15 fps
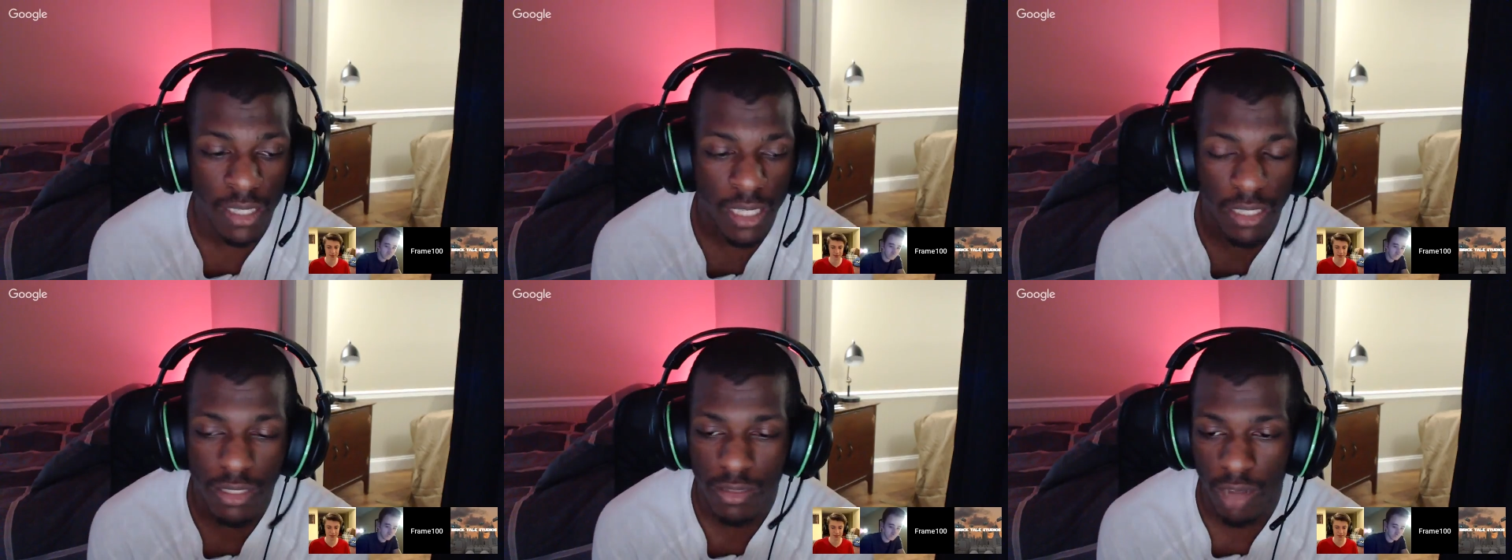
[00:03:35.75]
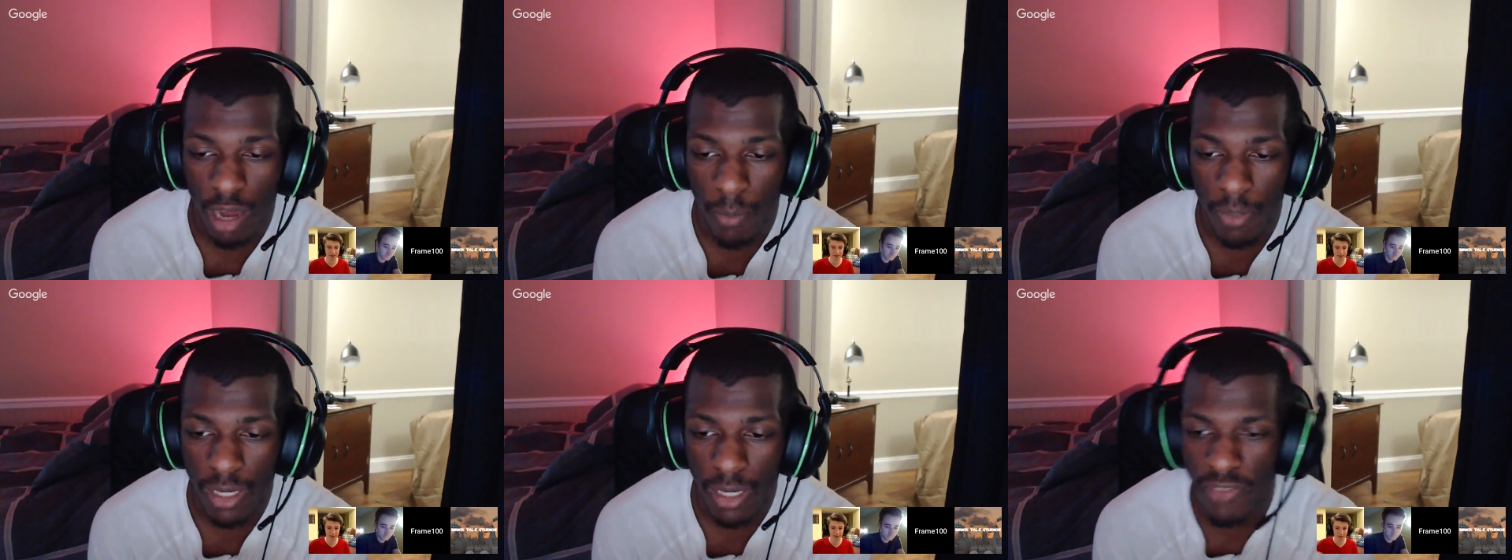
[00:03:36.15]

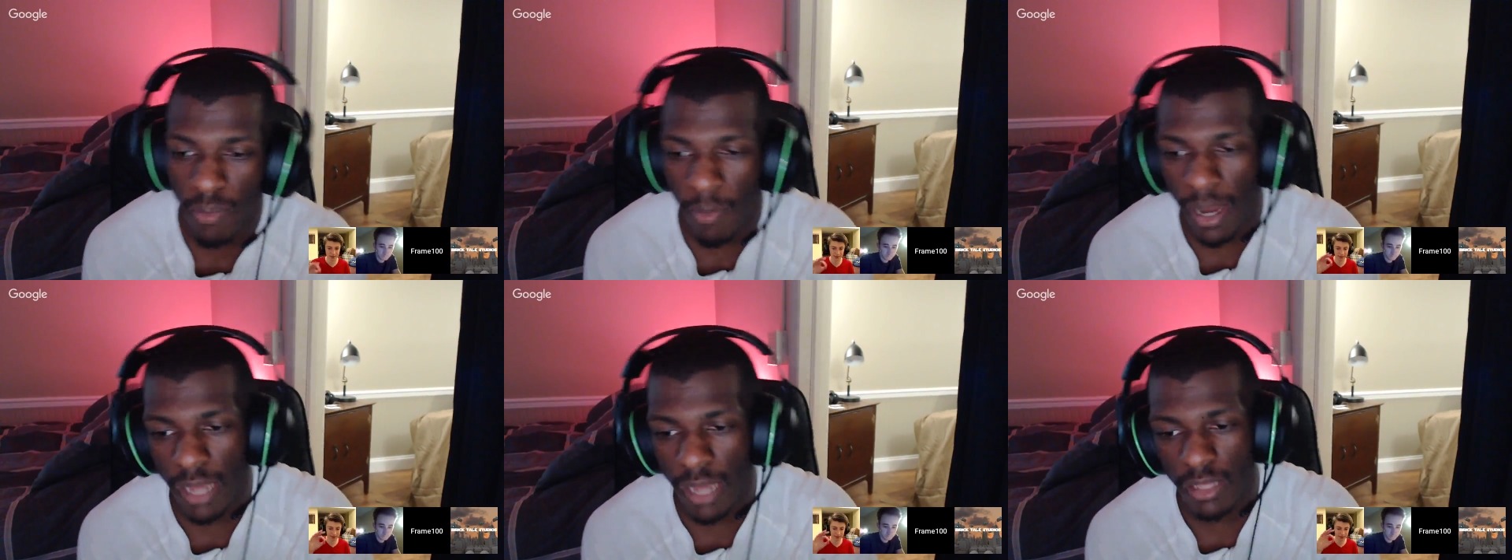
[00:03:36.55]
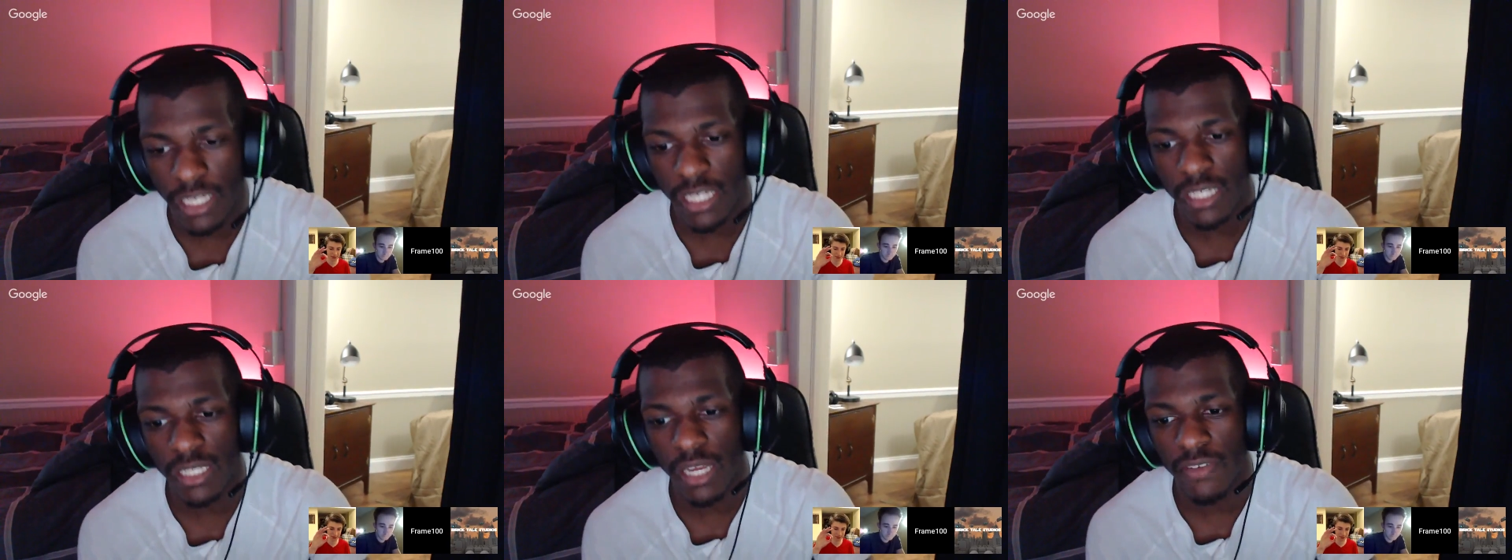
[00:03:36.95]
installment of the My
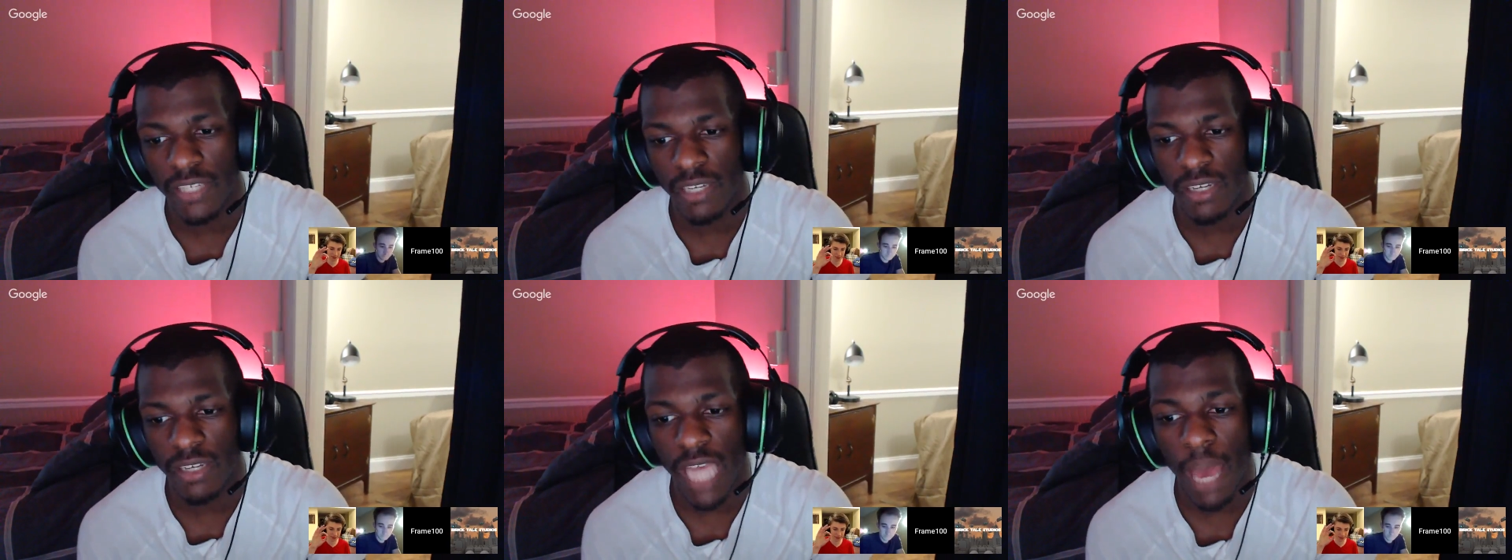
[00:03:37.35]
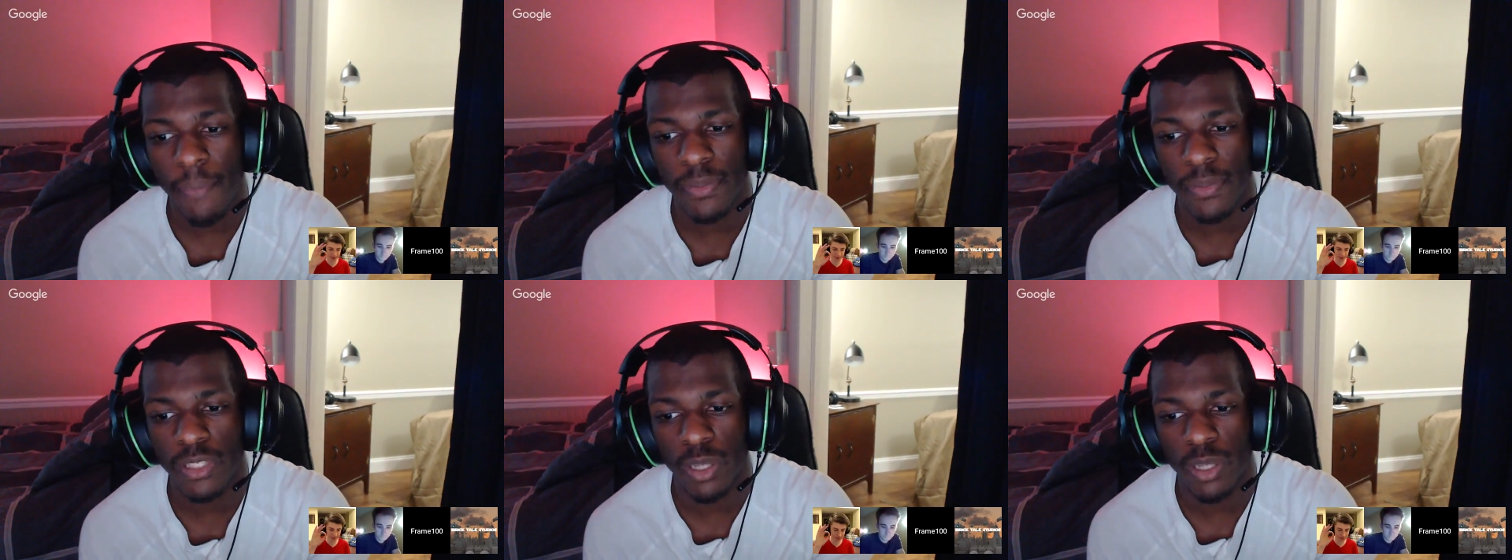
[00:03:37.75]
Unlucky-ish Life series,
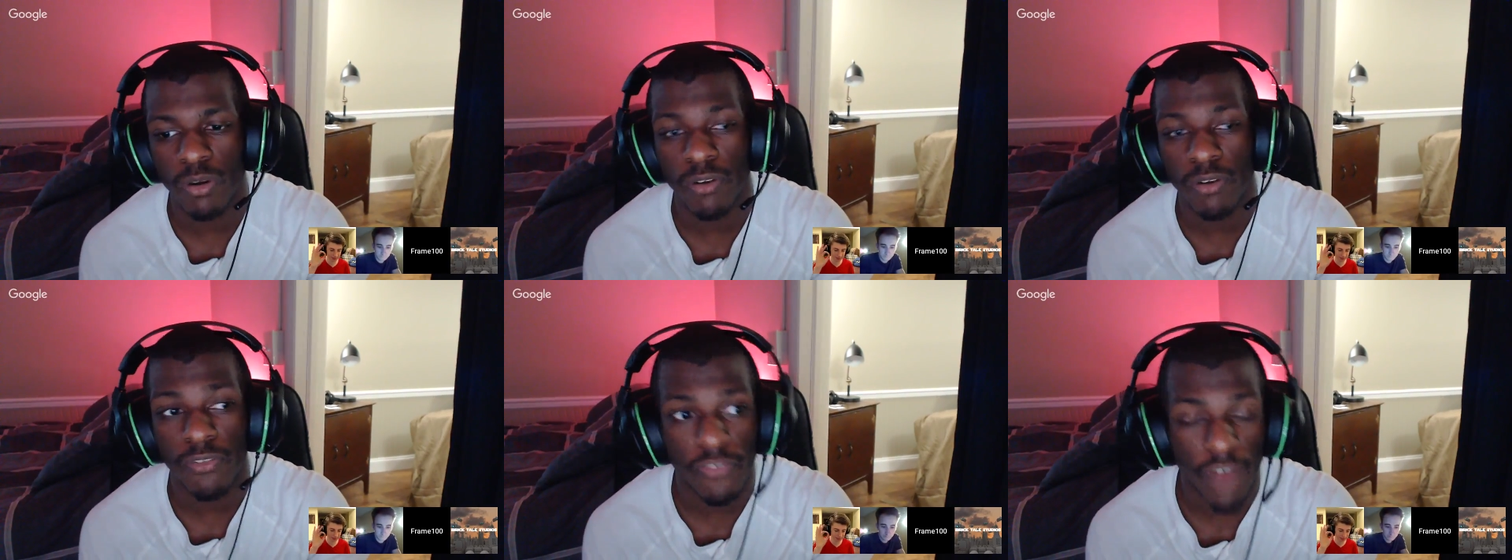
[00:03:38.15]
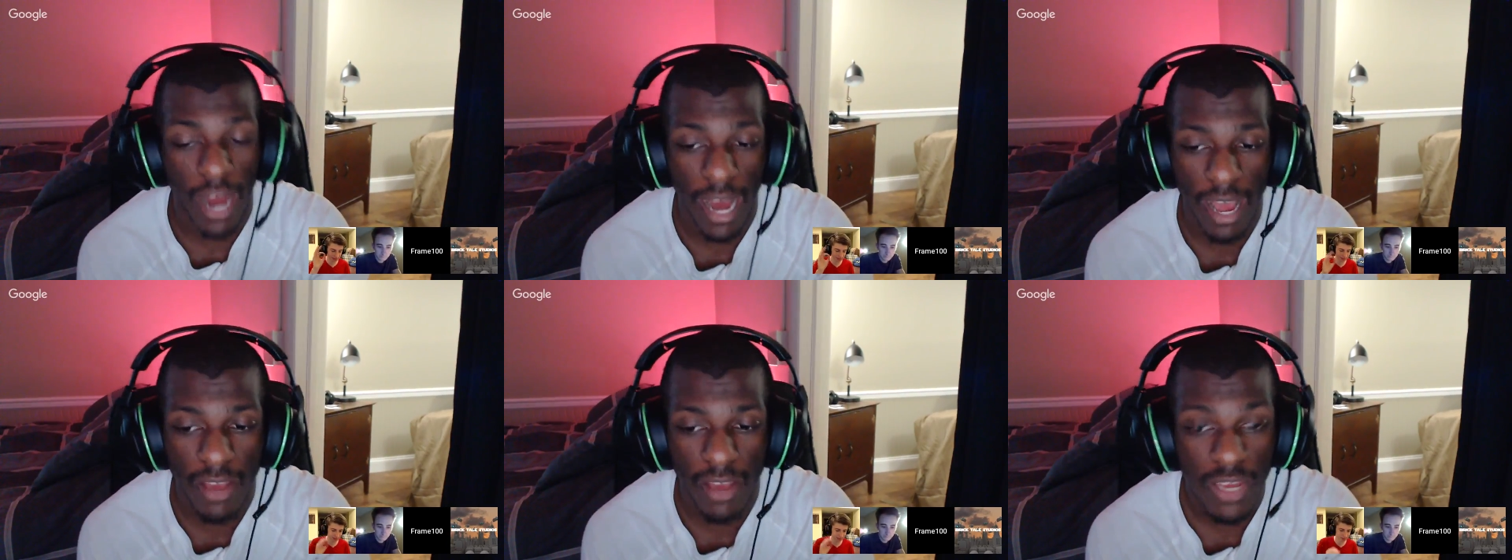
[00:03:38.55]
episode
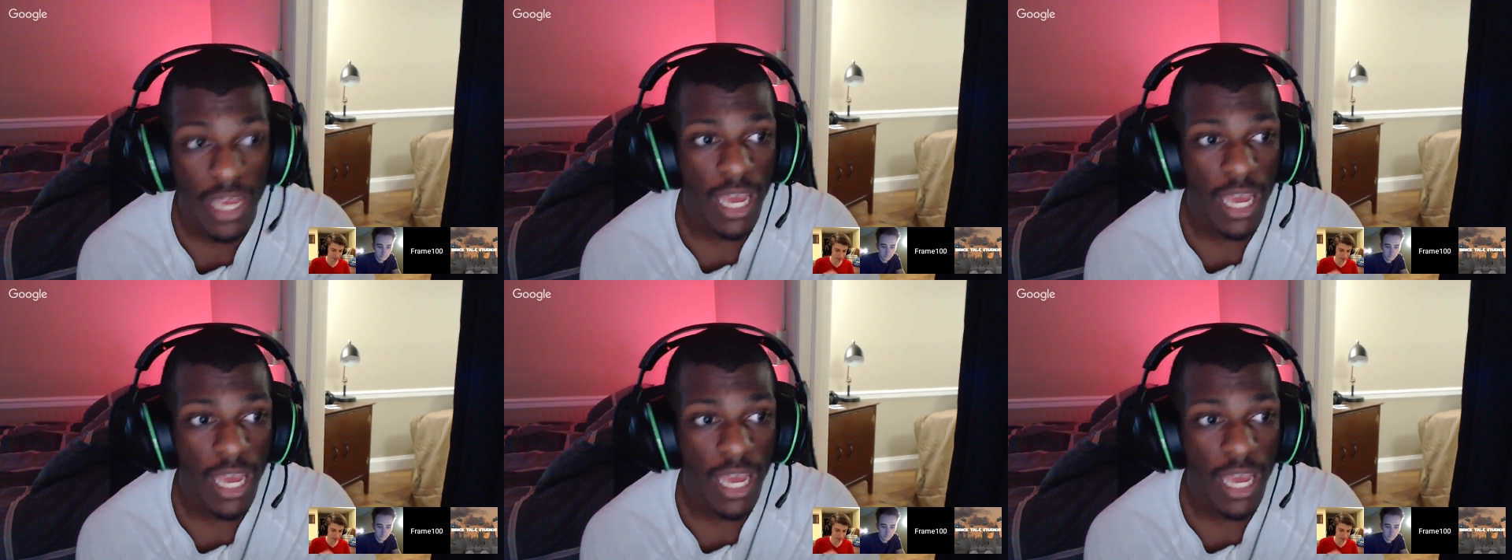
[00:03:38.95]
5.